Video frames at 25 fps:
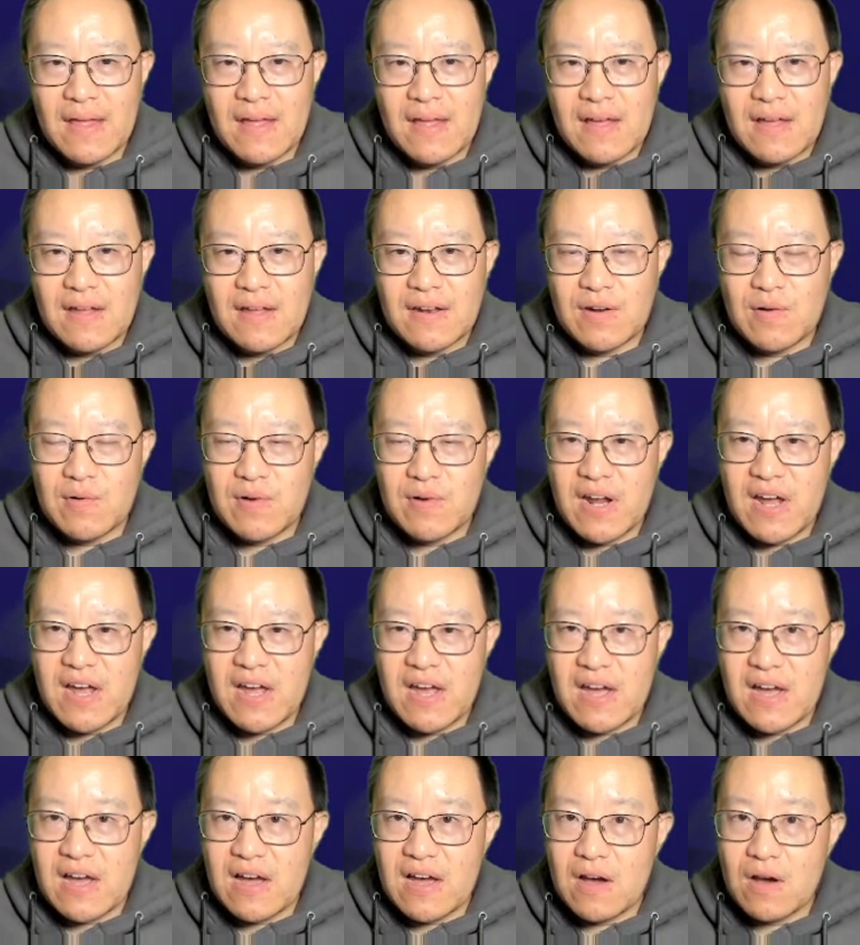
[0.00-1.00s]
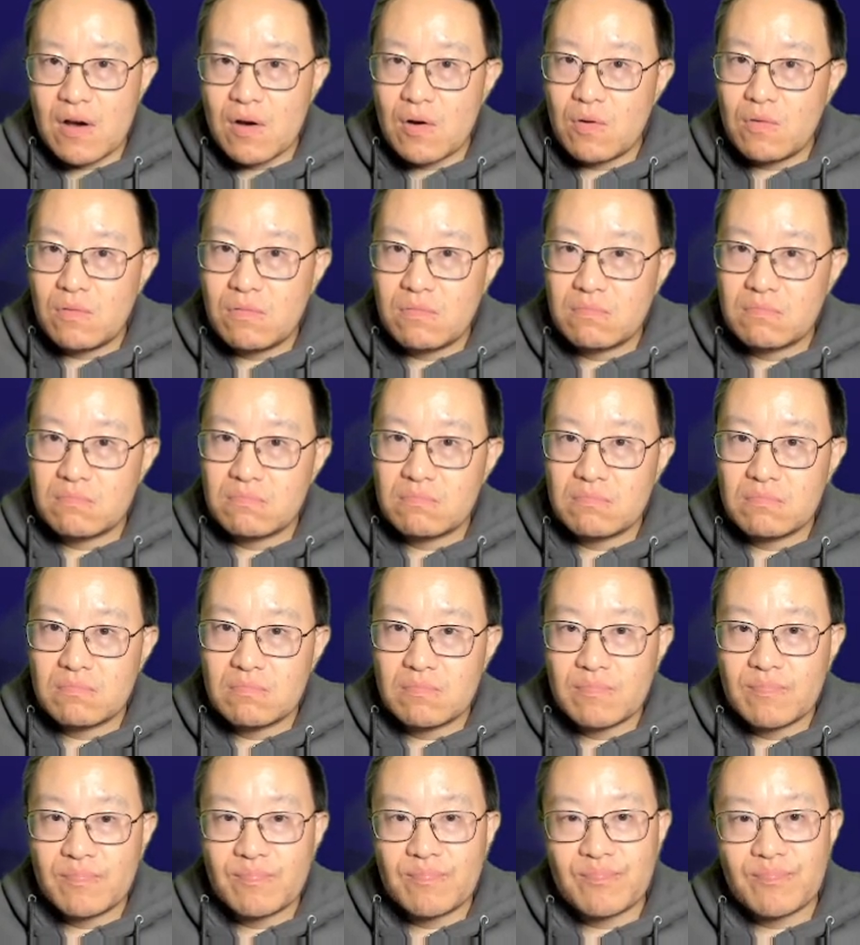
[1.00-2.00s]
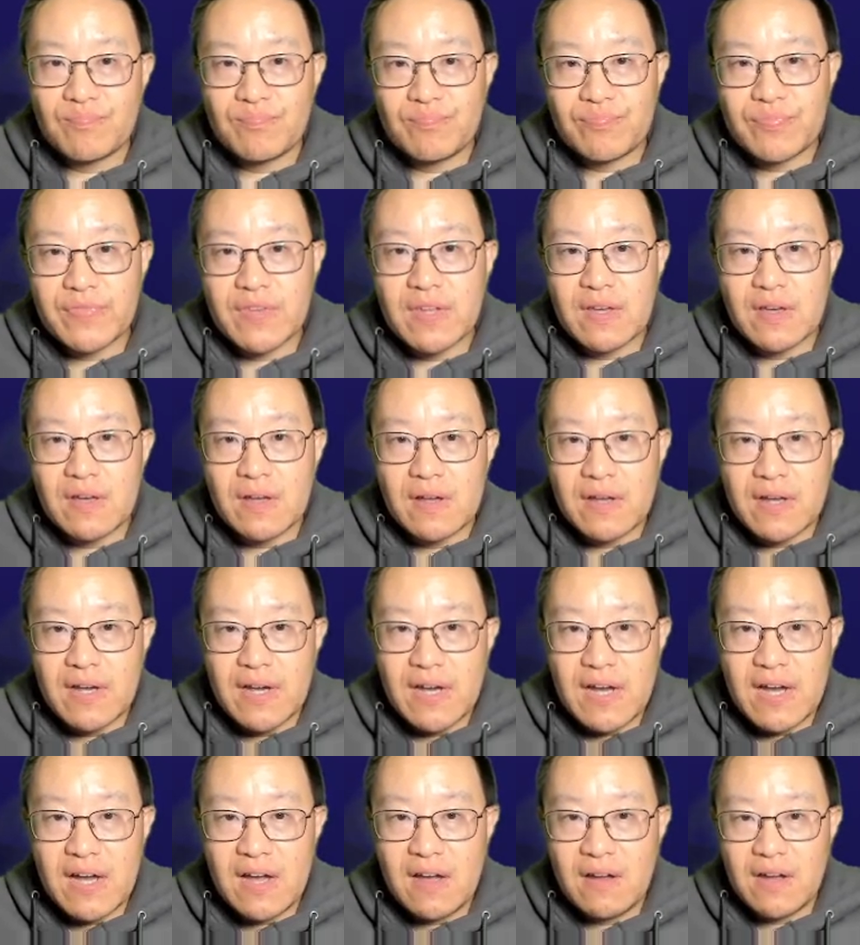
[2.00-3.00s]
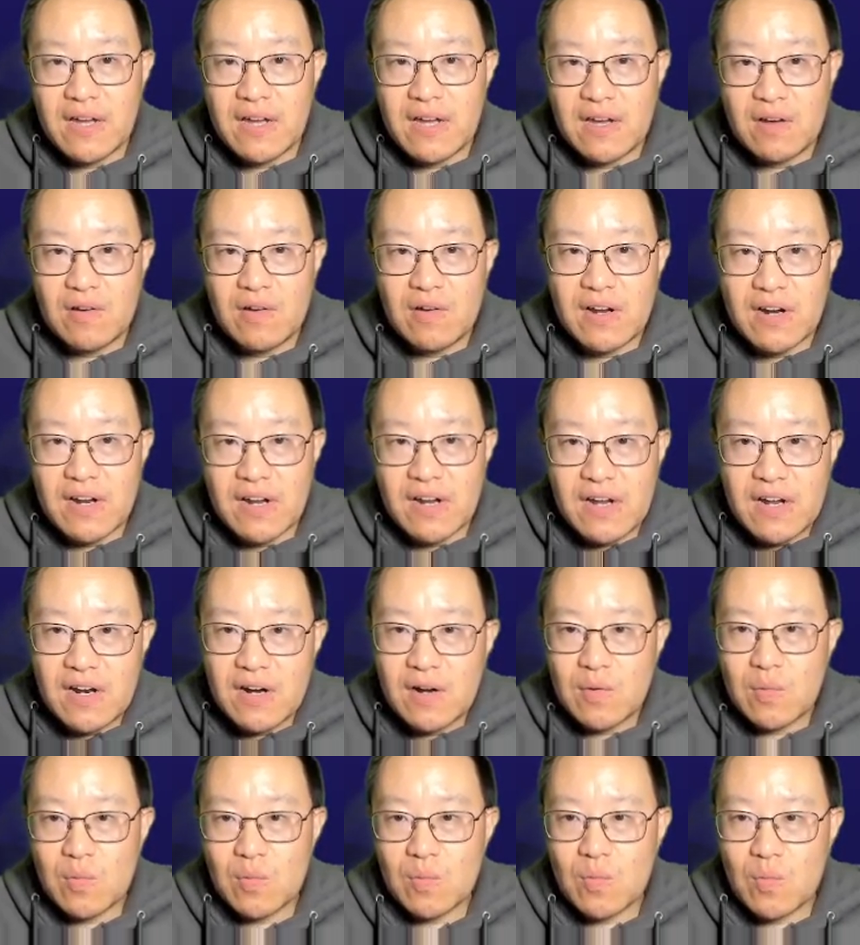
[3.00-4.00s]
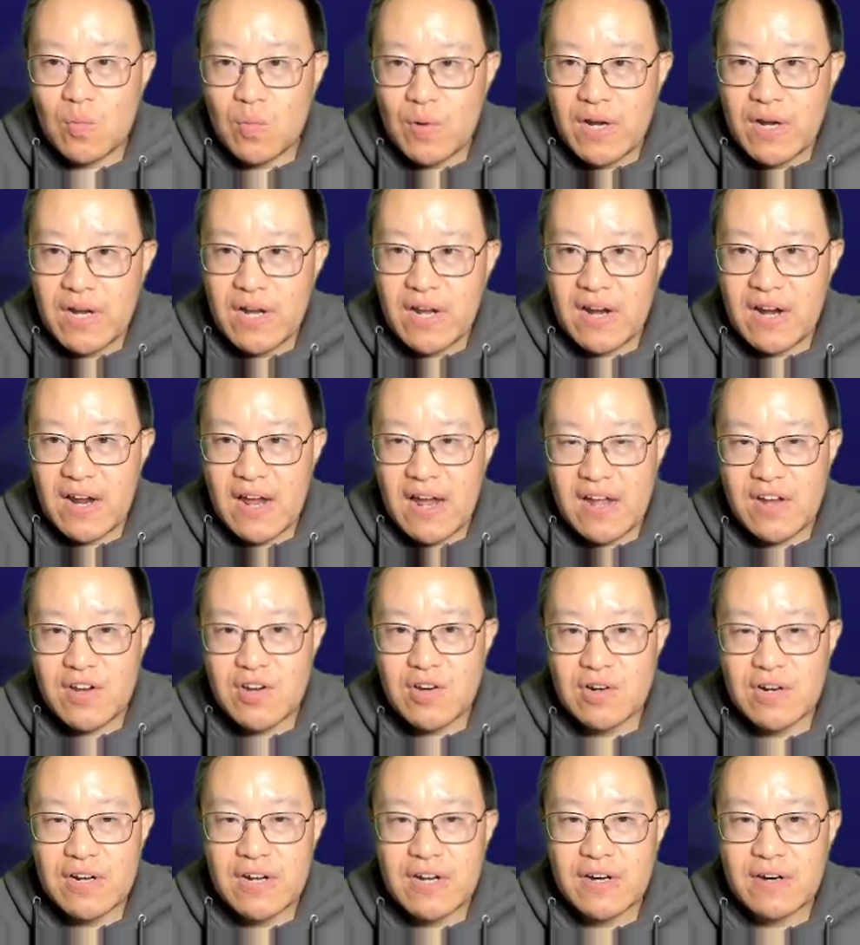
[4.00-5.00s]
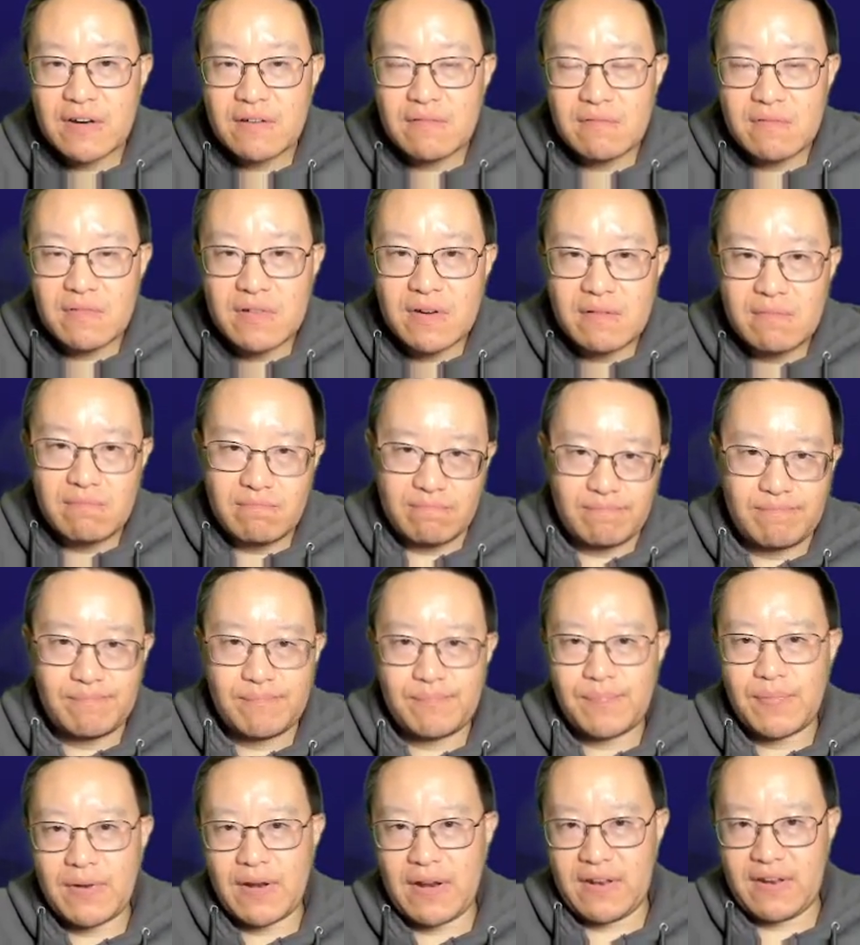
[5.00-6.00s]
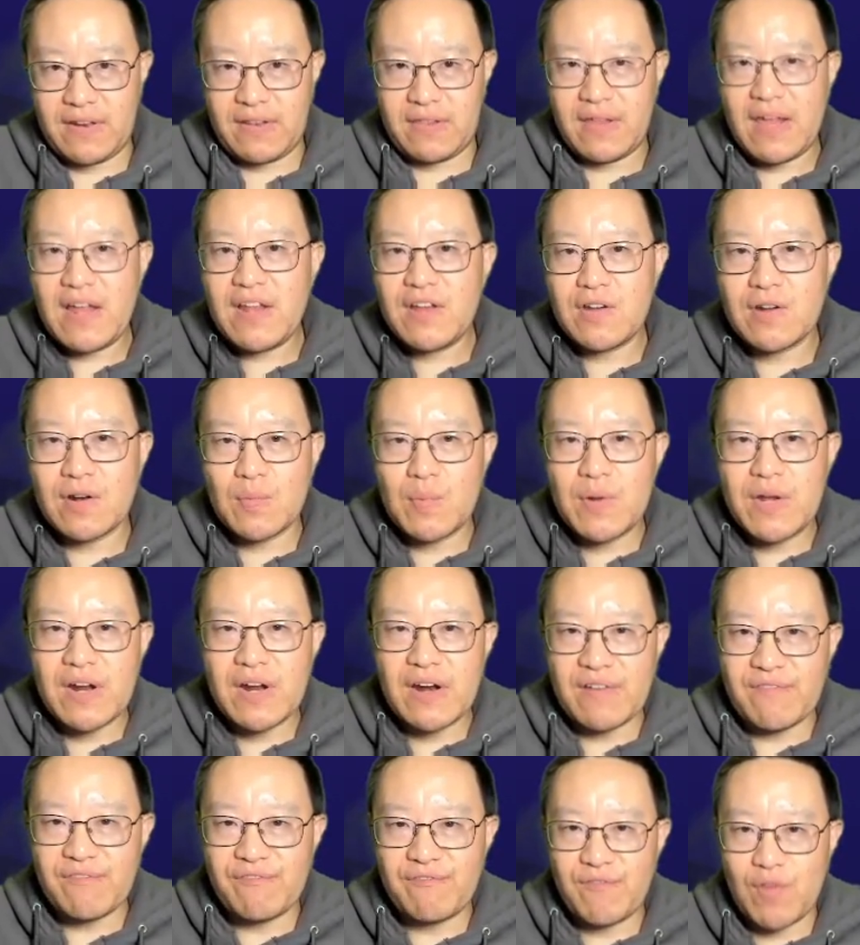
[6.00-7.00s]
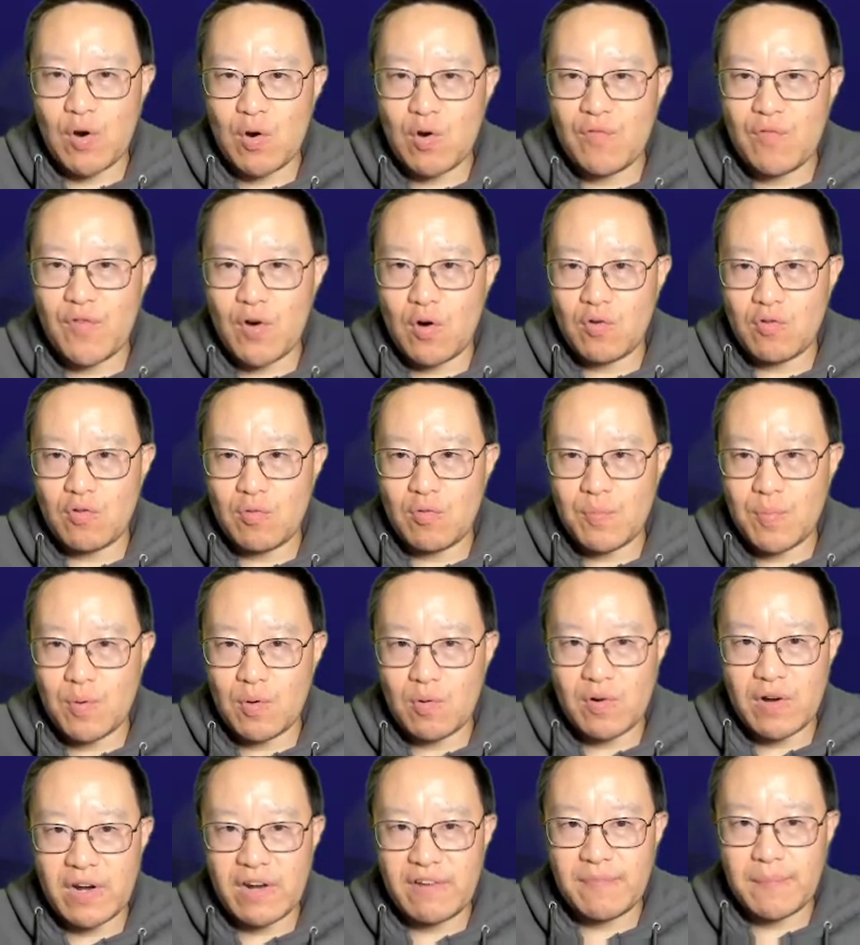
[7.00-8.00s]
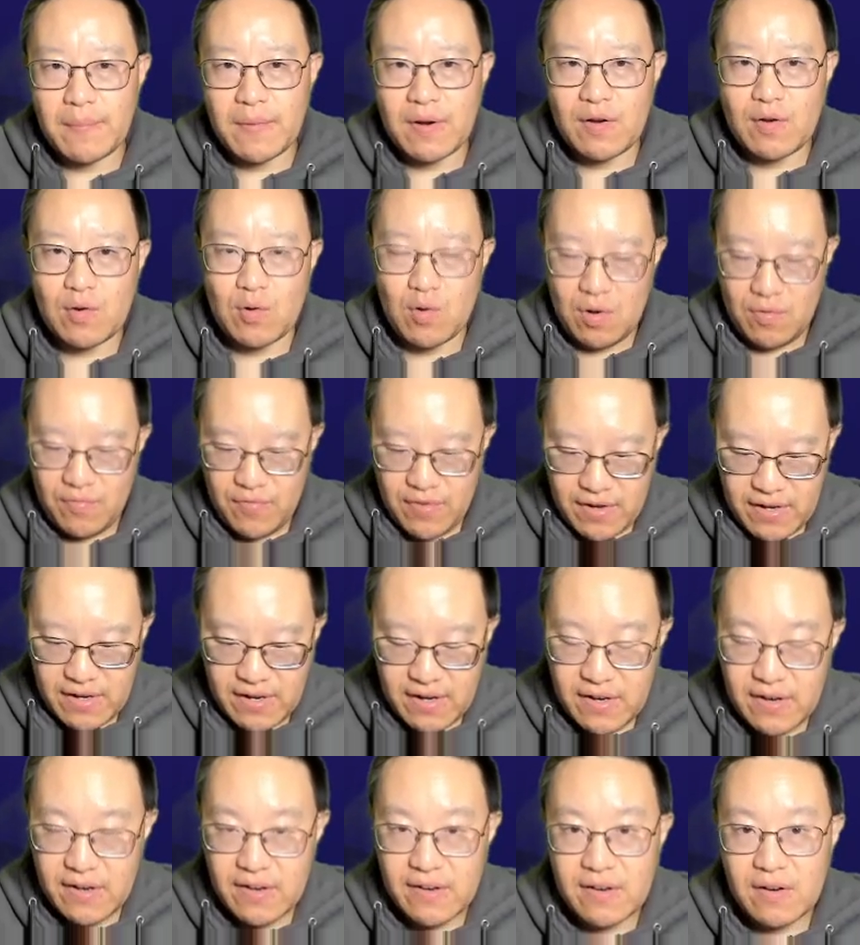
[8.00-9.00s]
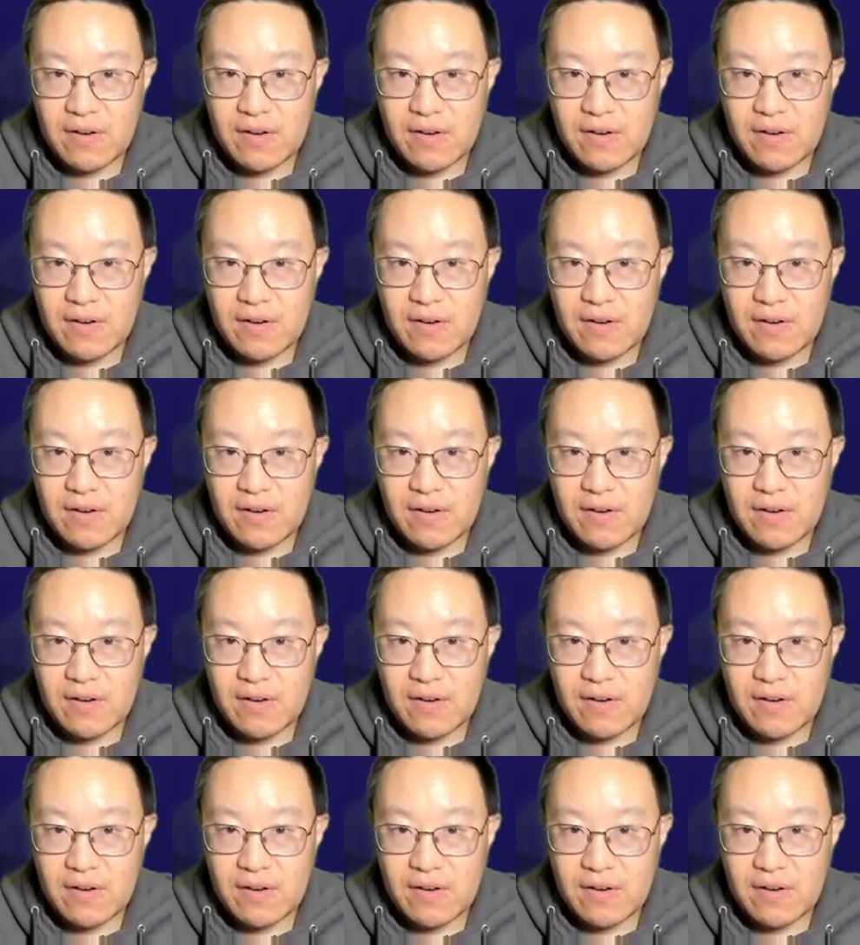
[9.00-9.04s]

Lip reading: So now, yeah, here it is. We can actually, essentially, we can infer vulnerabilities from the services